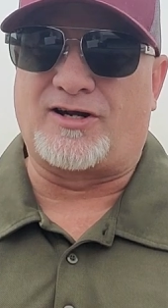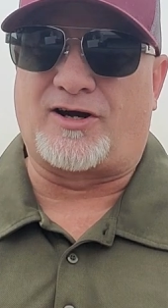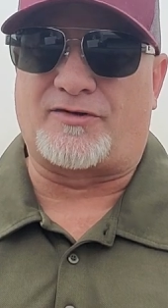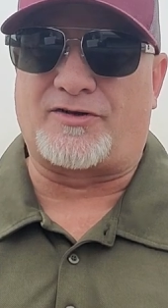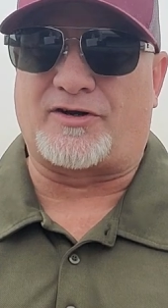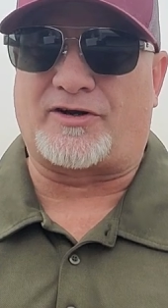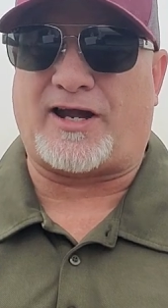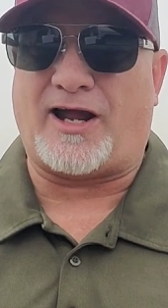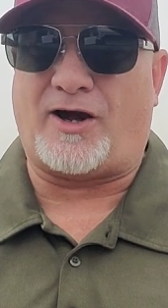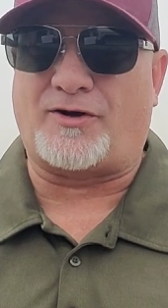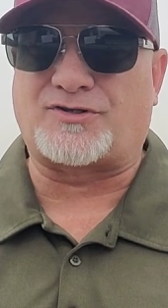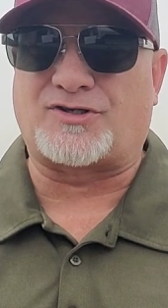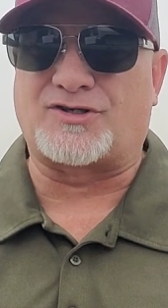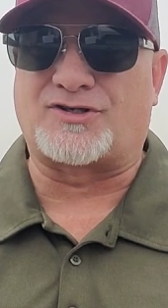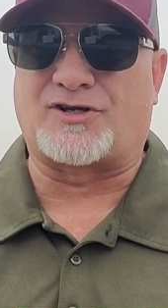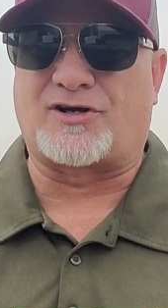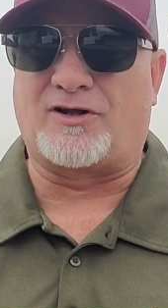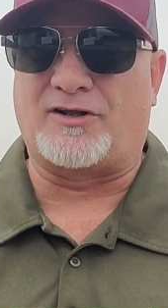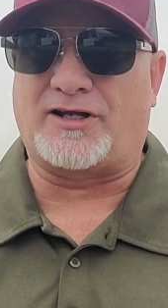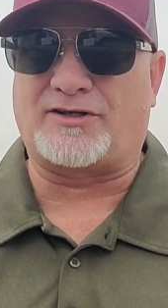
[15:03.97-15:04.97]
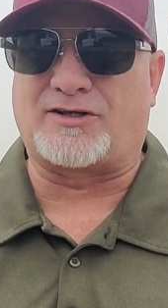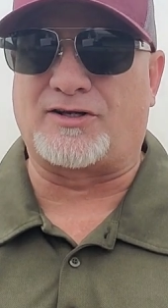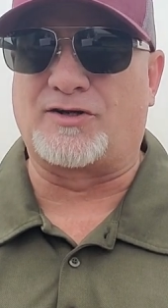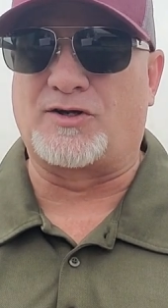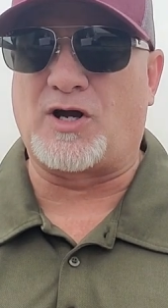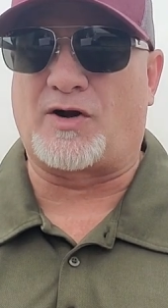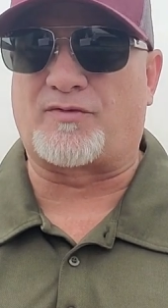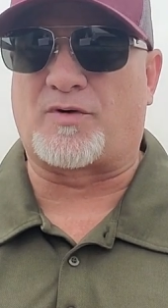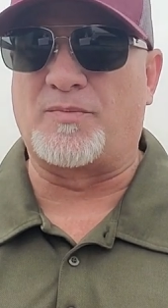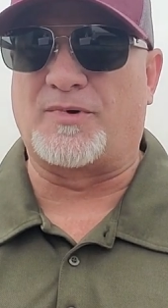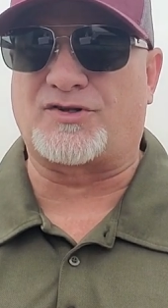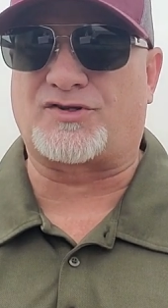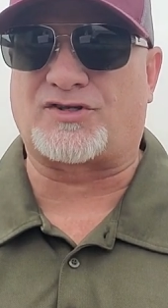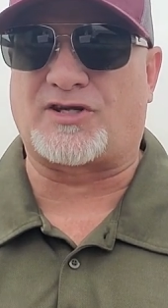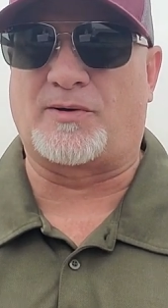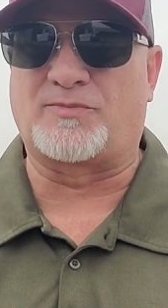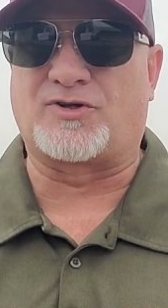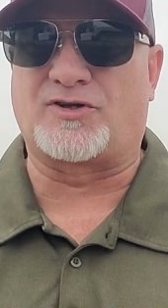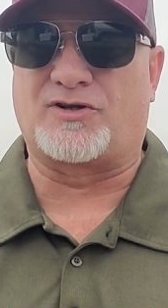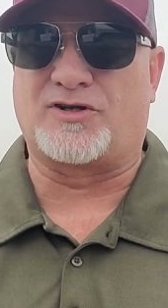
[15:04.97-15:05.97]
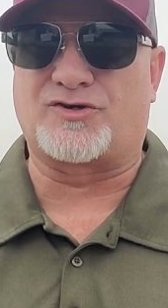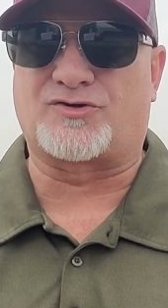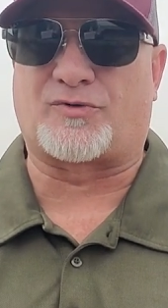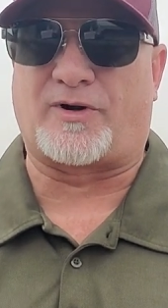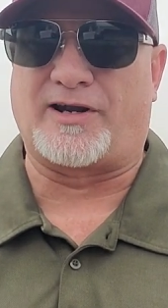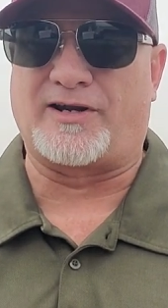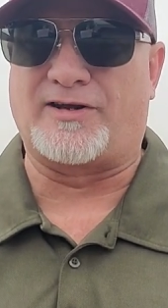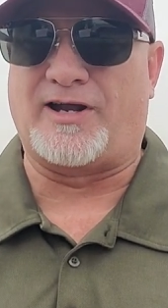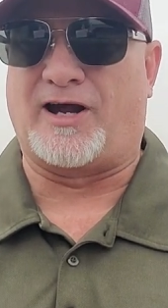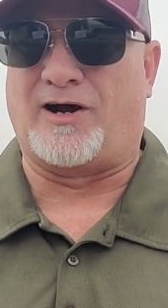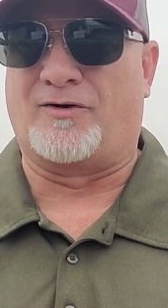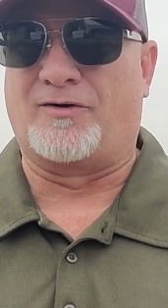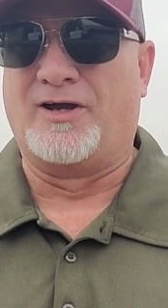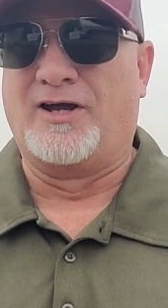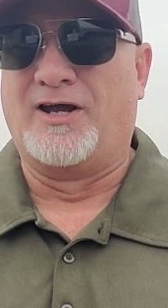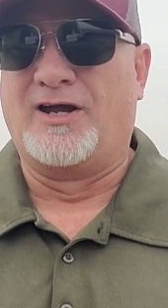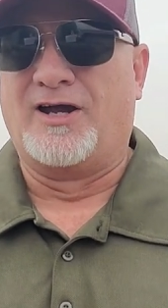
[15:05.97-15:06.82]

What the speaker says: on their couches collecting government subsidies right now.